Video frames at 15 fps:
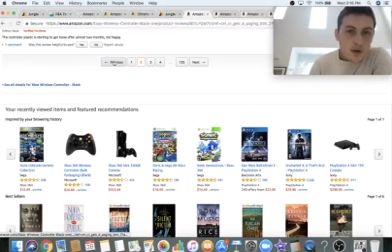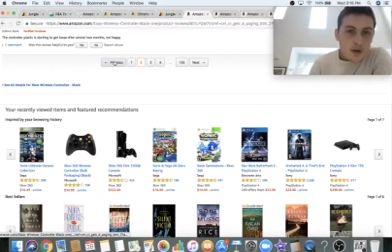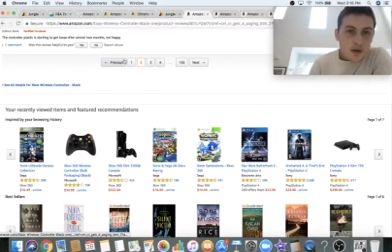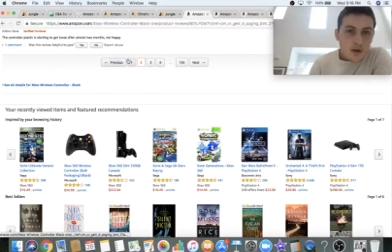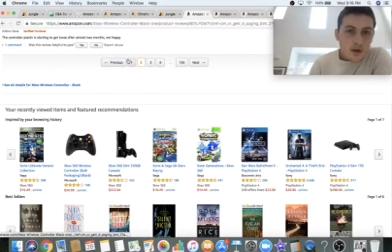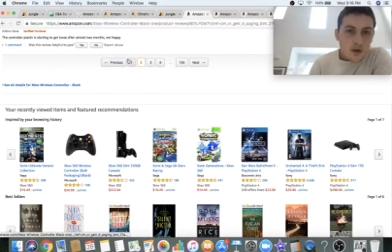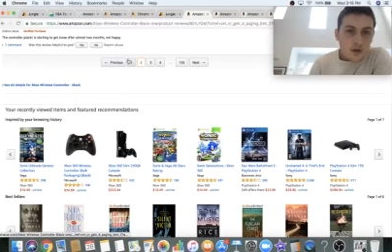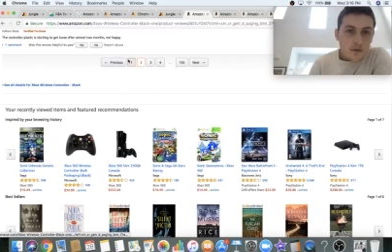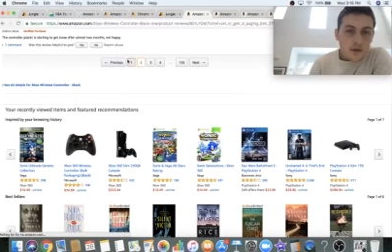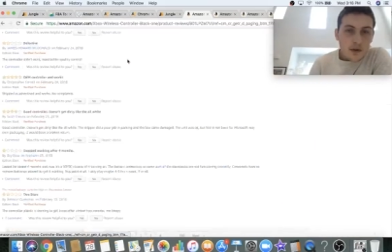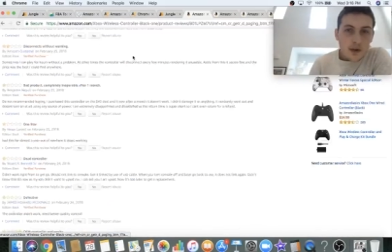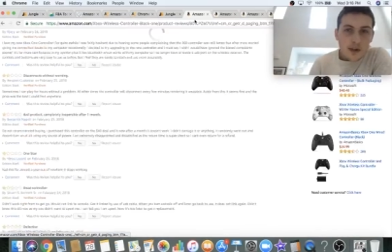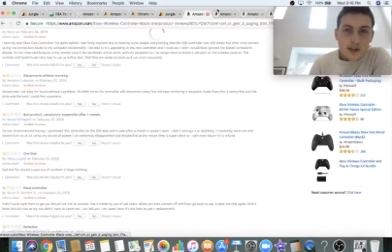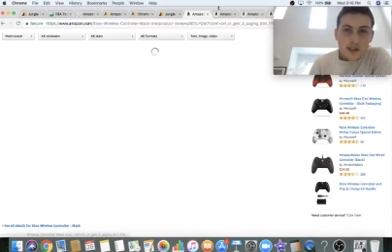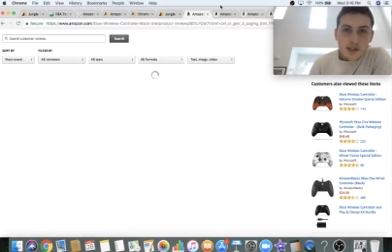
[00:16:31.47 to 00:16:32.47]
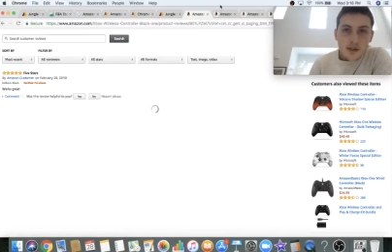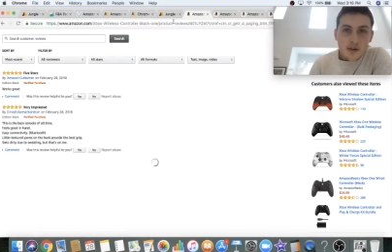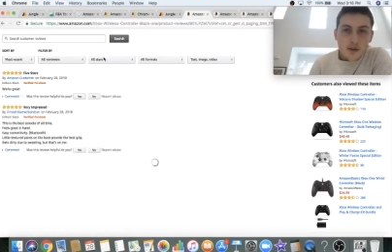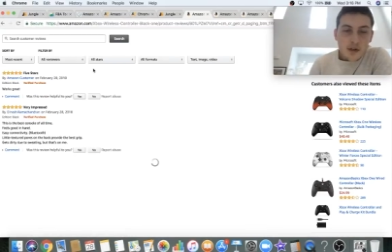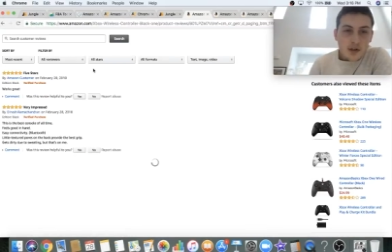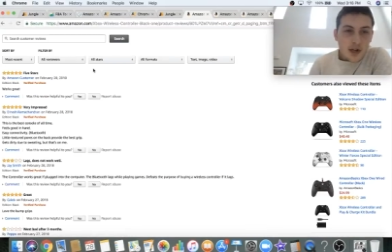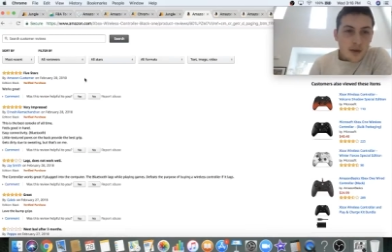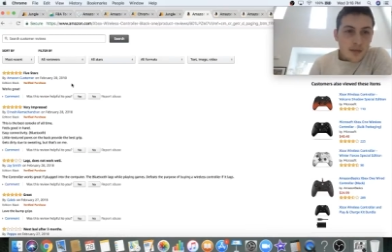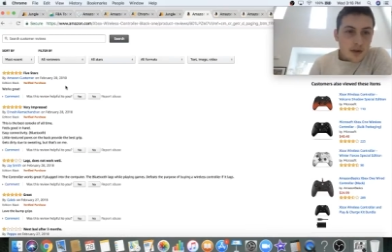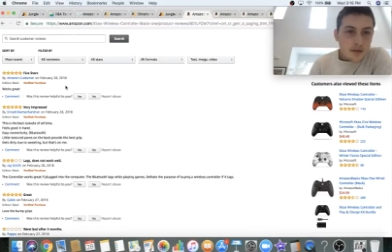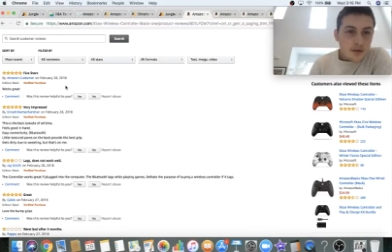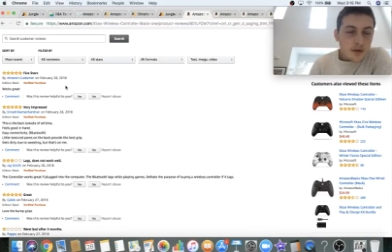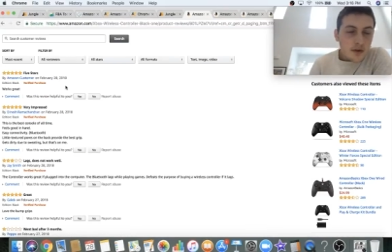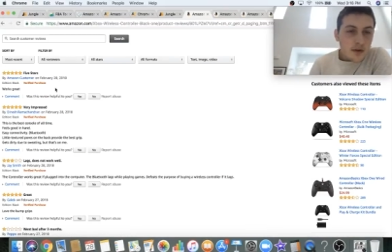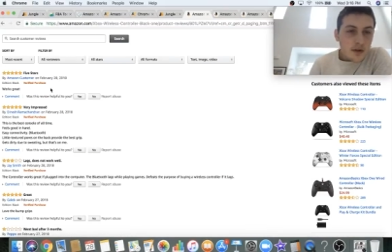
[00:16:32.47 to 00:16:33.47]
Hopefully, I guess I can go in the chat box and
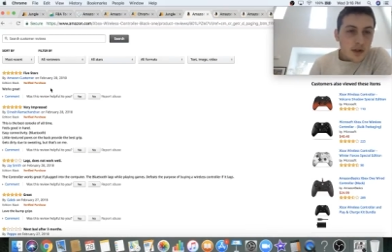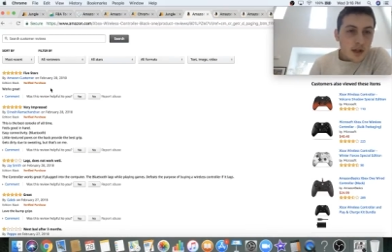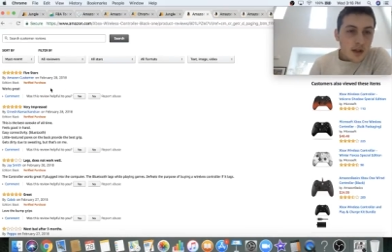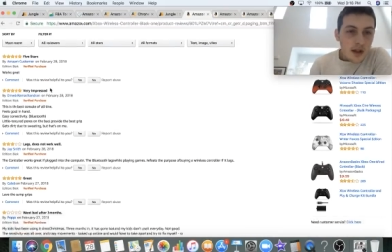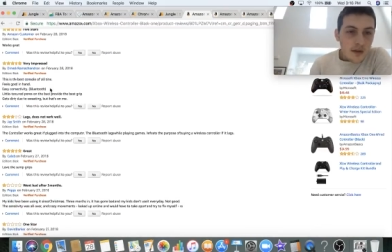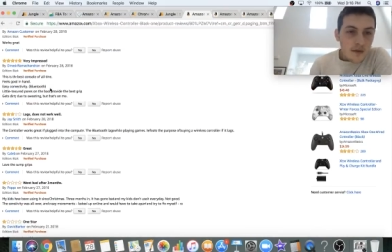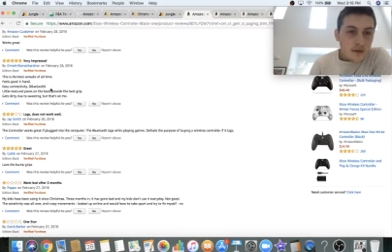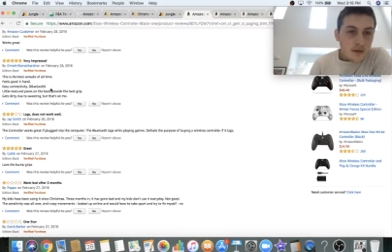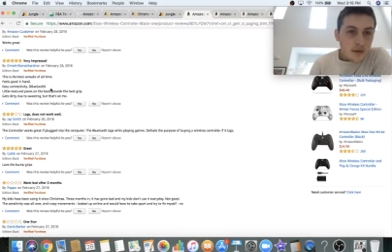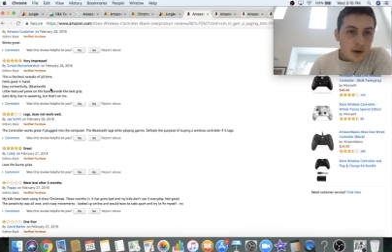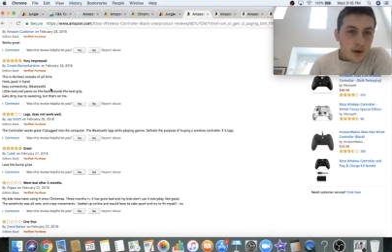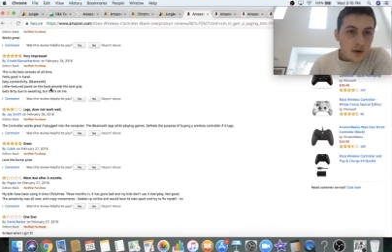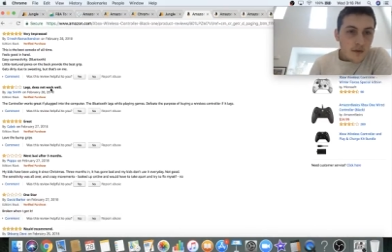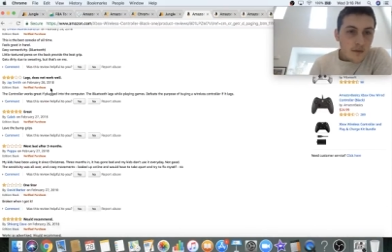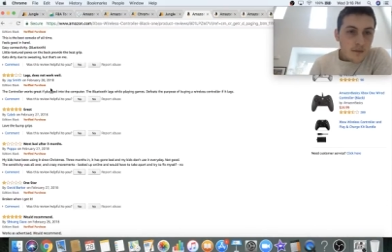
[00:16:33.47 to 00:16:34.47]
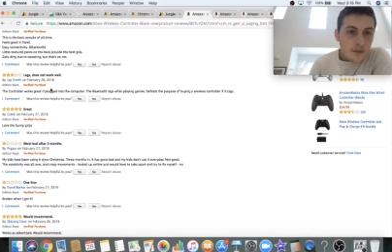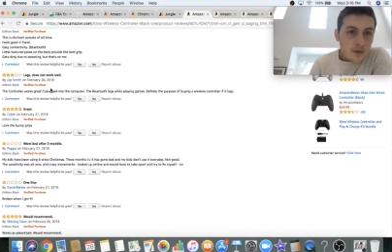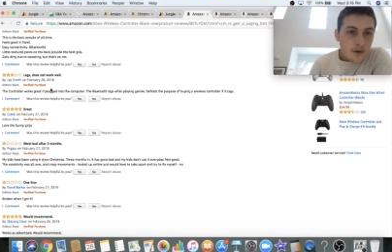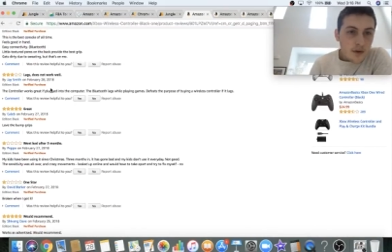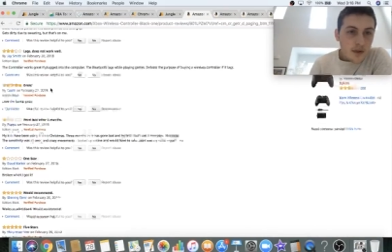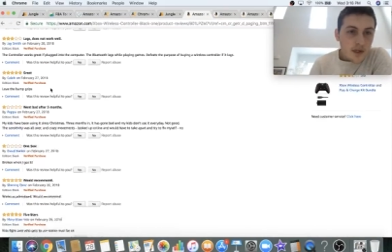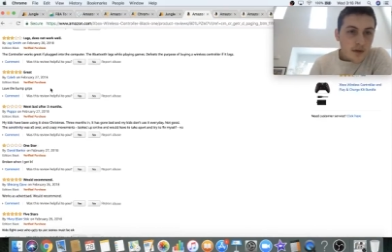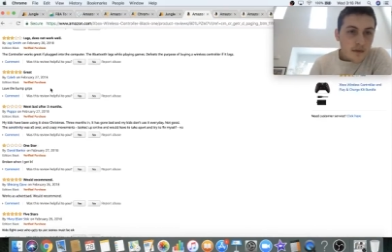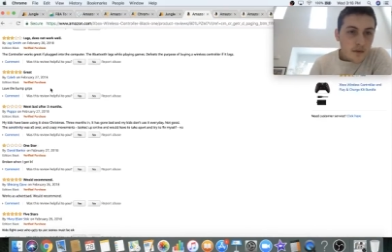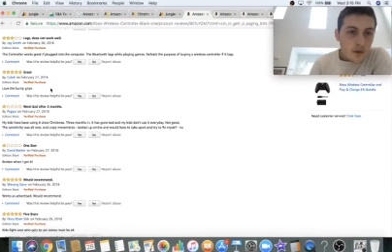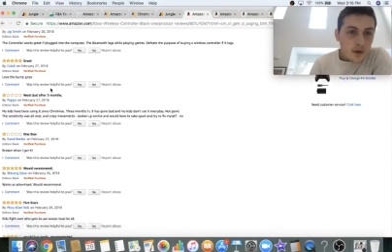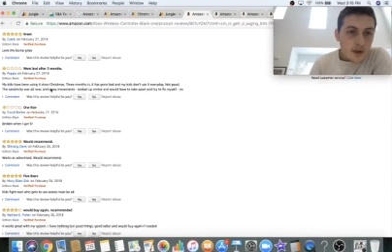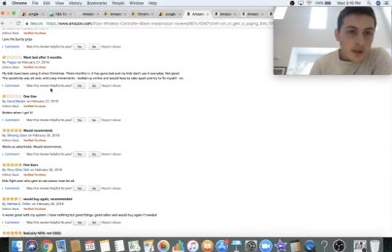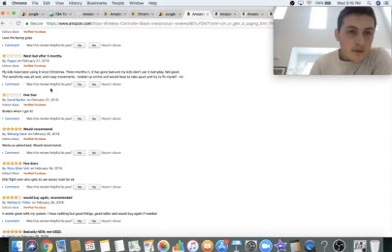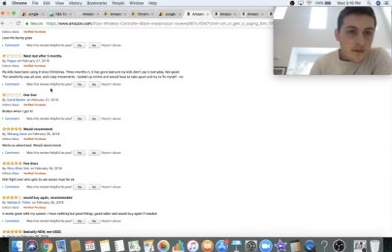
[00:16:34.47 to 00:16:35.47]
order. 11, 12, 13,
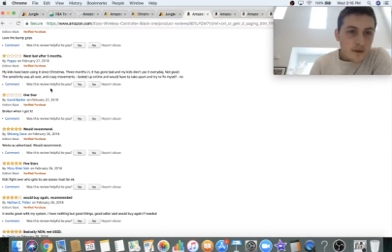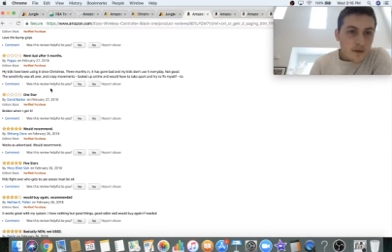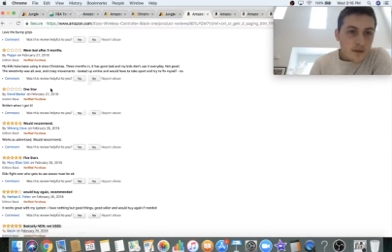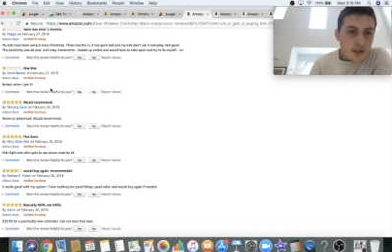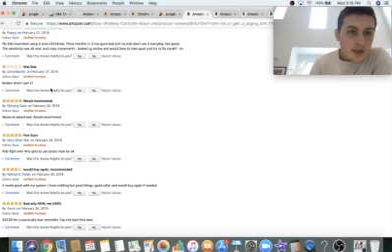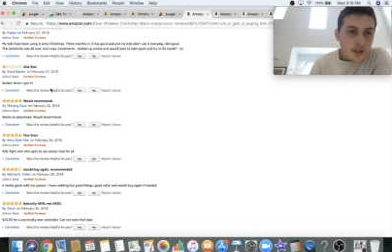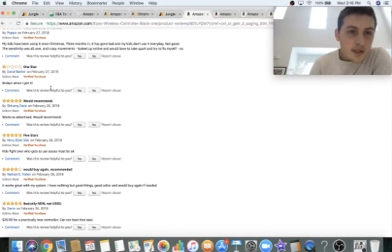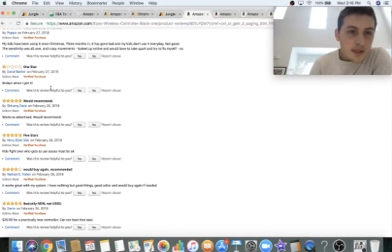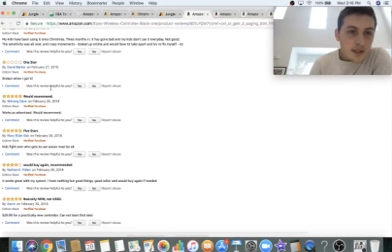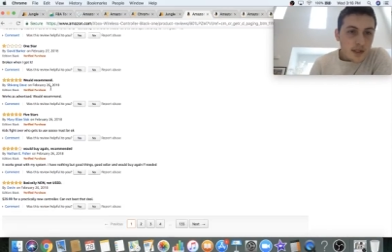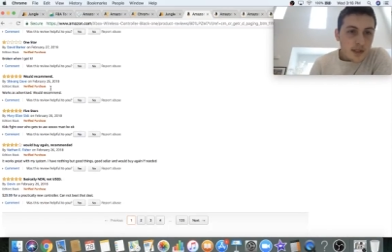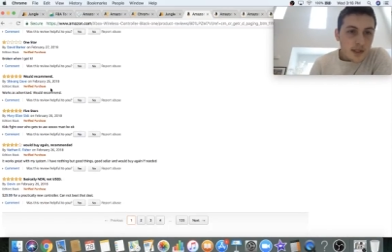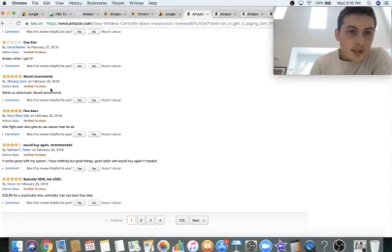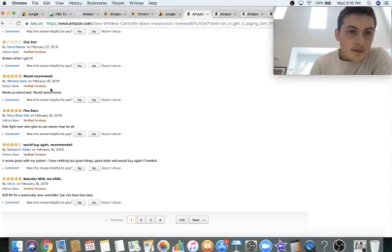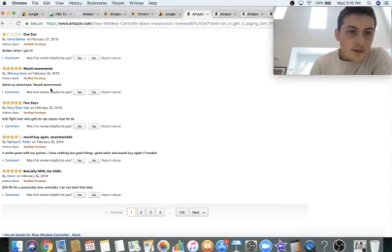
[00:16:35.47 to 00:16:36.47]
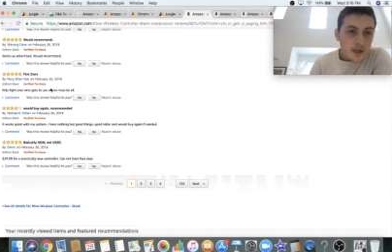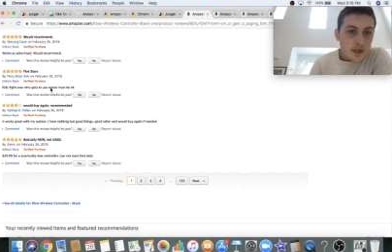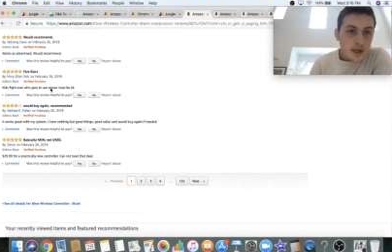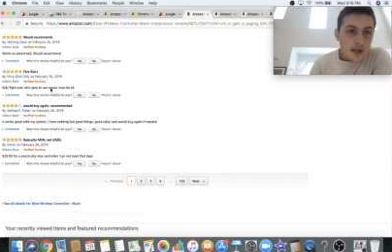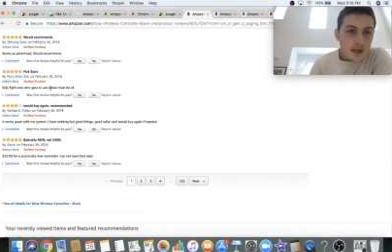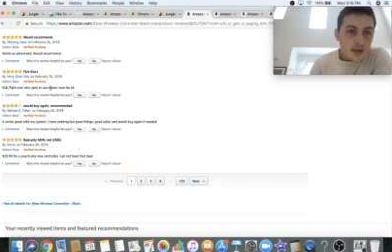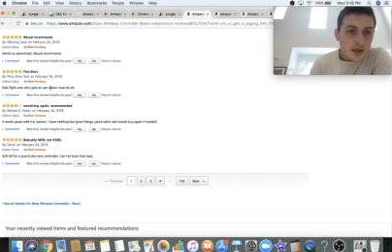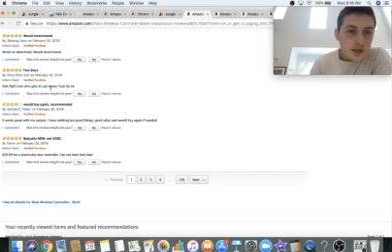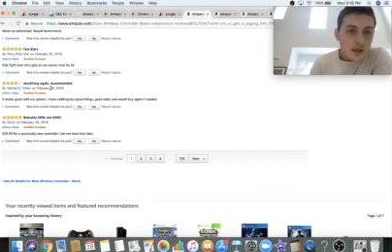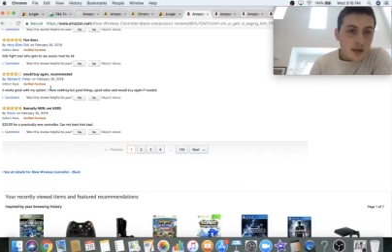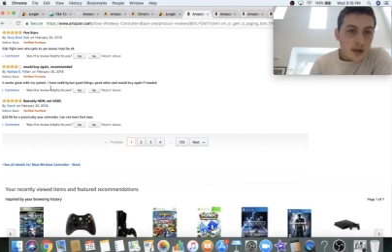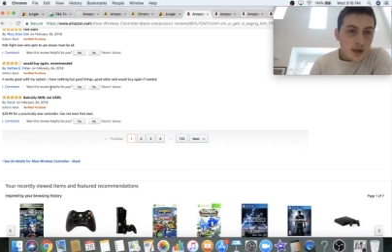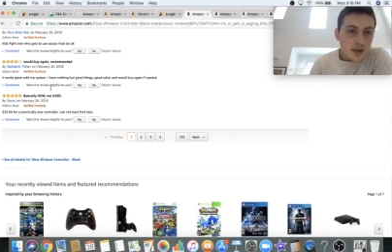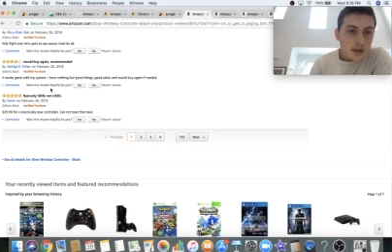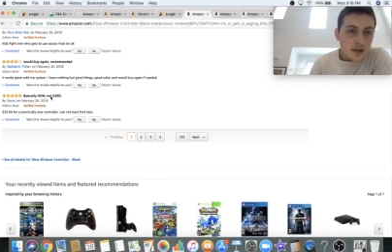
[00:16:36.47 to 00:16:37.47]
14, 15, 16, 17, 18,
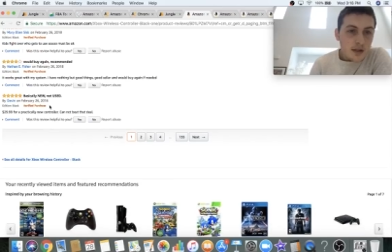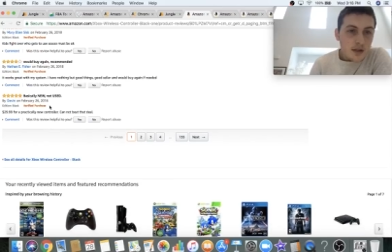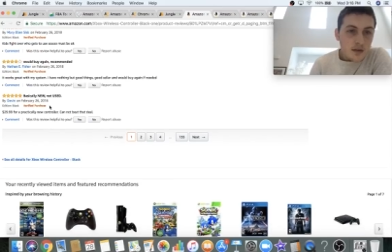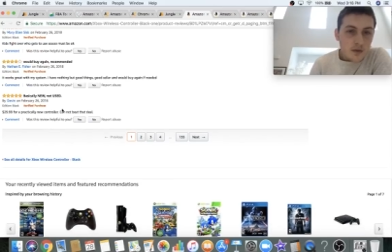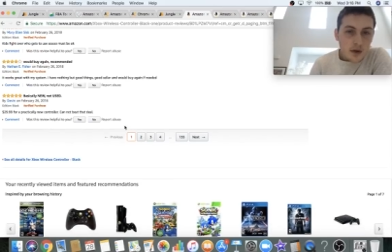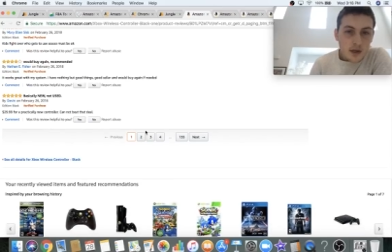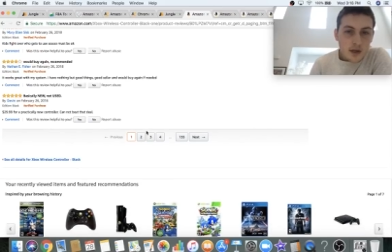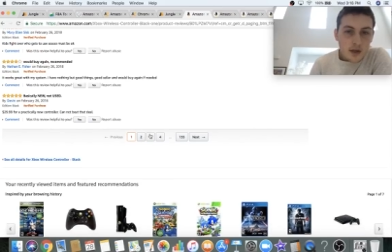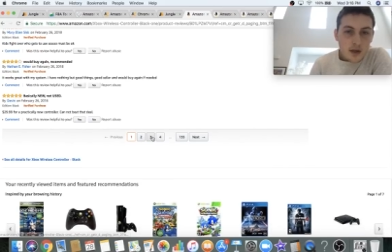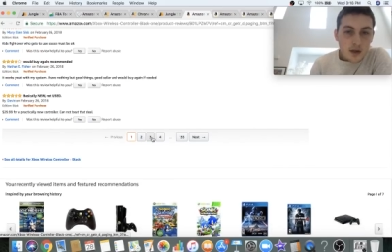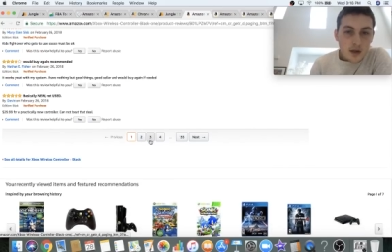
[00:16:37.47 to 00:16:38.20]
19, 20.